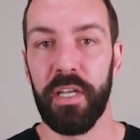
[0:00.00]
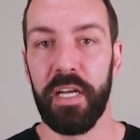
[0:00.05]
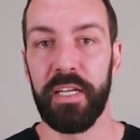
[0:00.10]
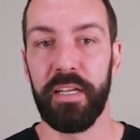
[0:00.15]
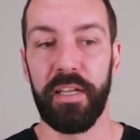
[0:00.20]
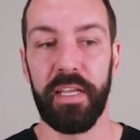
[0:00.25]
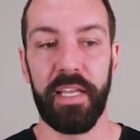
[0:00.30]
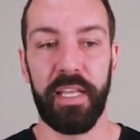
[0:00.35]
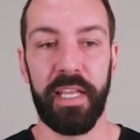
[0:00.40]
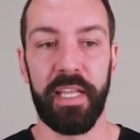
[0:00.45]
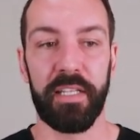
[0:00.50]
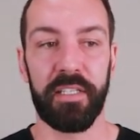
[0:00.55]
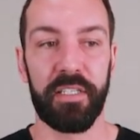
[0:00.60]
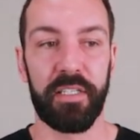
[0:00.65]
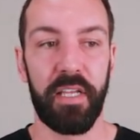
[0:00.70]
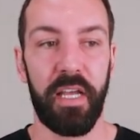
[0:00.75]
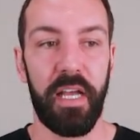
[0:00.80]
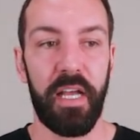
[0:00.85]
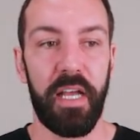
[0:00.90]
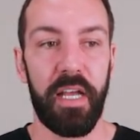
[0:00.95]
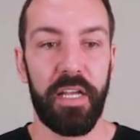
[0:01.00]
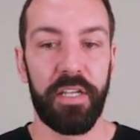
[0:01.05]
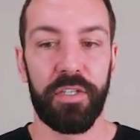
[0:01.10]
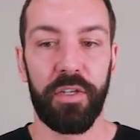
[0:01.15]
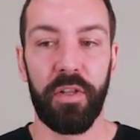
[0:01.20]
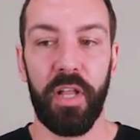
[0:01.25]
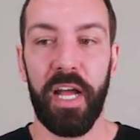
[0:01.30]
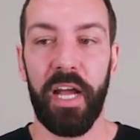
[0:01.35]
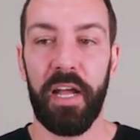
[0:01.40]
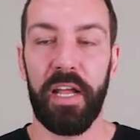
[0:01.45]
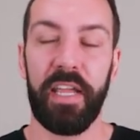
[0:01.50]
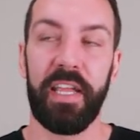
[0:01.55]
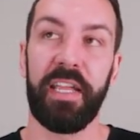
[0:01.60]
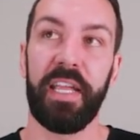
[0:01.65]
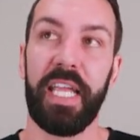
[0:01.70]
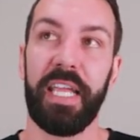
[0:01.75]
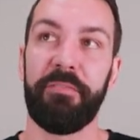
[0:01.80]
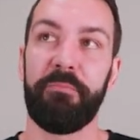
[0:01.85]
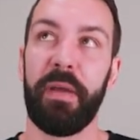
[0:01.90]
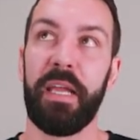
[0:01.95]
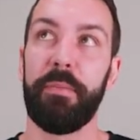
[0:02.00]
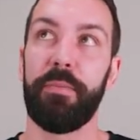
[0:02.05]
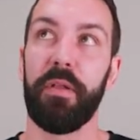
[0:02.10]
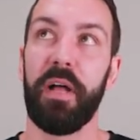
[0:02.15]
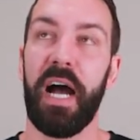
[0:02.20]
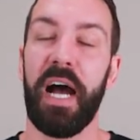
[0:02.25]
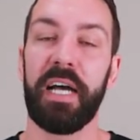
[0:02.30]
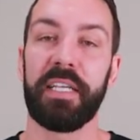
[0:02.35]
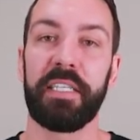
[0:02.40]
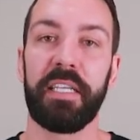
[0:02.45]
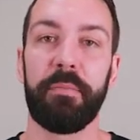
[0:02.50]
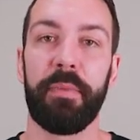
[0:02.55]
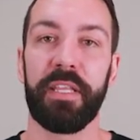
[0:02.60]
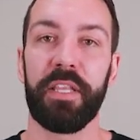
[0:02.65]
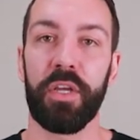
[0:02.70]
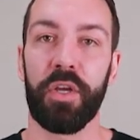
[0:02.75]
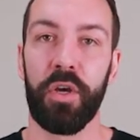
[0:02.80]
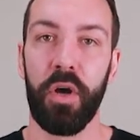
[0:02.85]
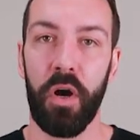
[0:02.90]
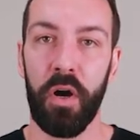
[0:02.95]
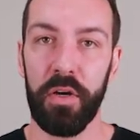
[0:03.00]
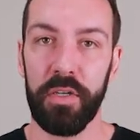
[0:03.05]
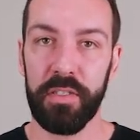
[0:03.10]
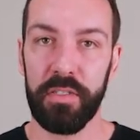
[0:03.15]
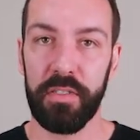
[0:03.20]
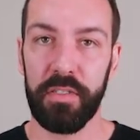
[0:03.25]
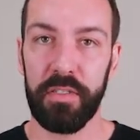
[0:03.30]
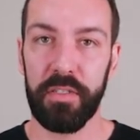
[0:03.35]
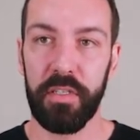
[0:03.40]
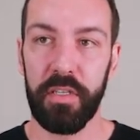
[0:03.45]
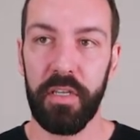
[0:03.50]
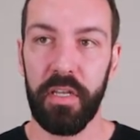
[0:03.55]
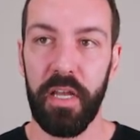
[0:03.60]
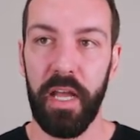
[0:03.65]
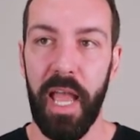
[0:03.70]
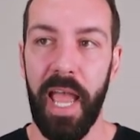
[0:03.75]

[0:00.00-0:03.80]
Like so like if people are asking about the costs,